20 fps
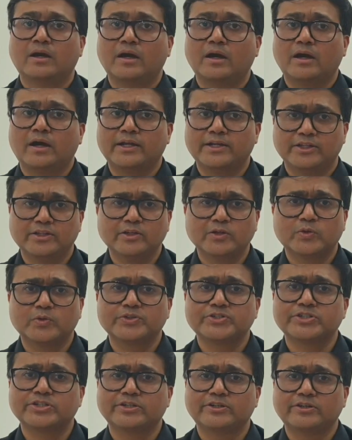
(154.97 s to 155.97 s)
Another
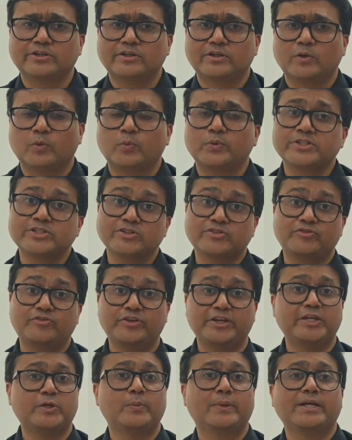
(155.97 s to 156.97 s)
question which is
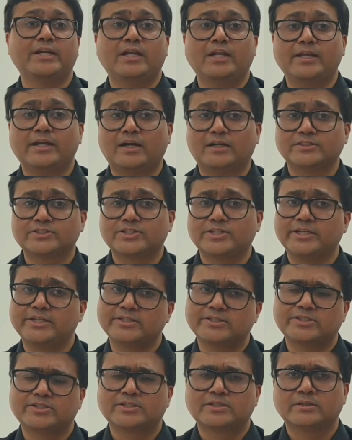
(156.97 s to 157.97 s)
frequently asked
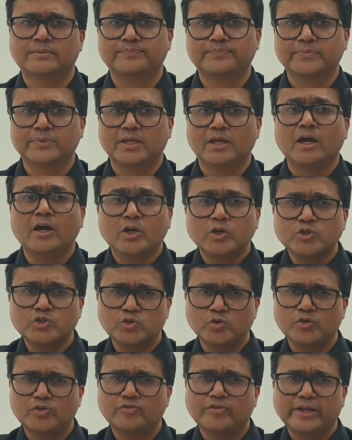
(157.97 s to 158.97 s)
is,
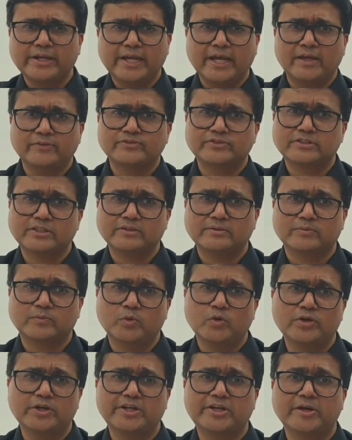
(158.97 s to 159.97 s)
should one have
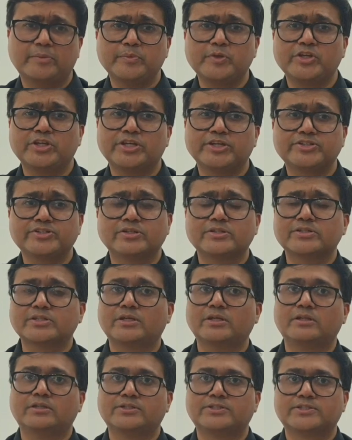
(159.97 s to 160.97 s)
good communication
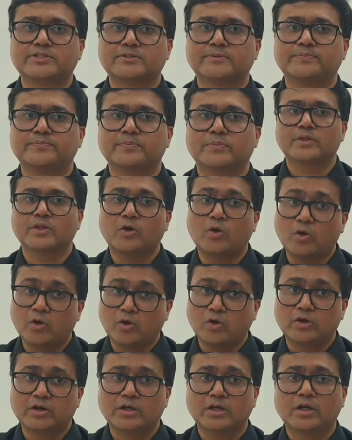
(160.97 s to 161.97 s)
skills,
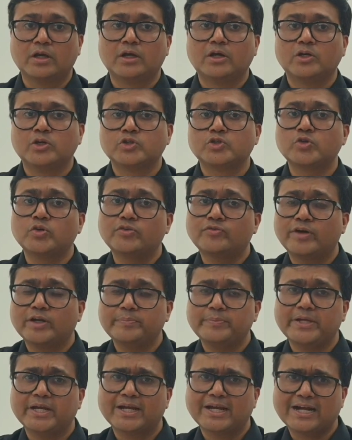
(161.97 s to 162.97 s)
or should
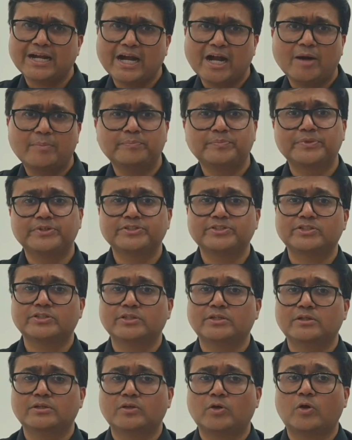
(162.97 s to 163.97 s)
one be a calm
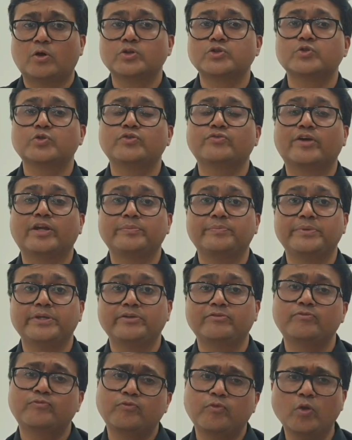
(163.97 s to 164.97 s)
person, or should one be
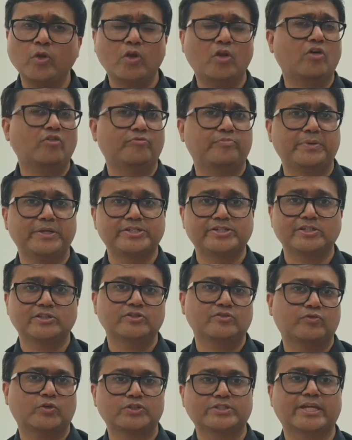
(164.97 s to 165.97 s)
full of
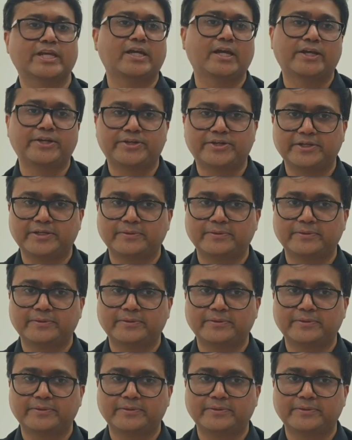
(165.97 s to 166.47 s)
patience for psychiatry?